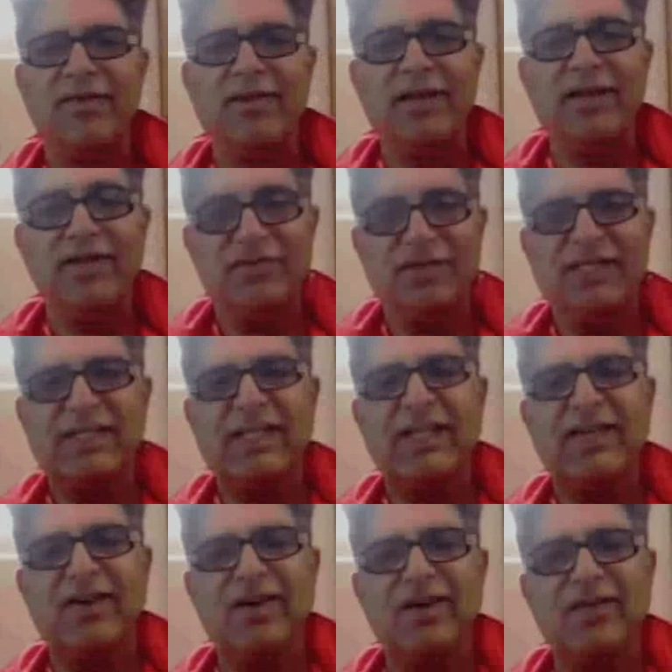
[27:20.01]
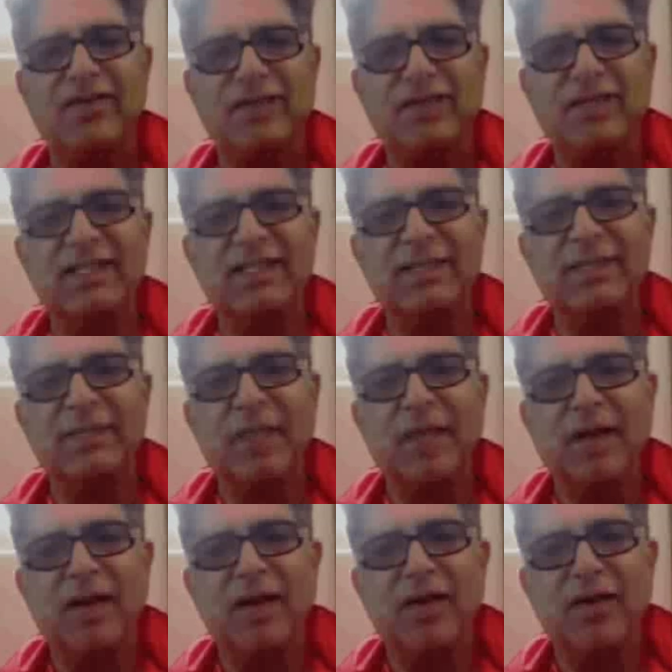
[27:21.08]
interesting conference
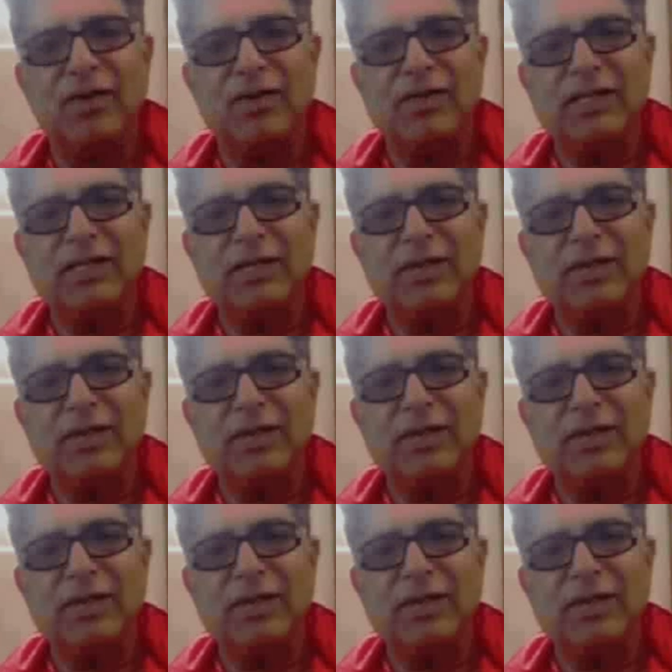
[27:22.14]
hosted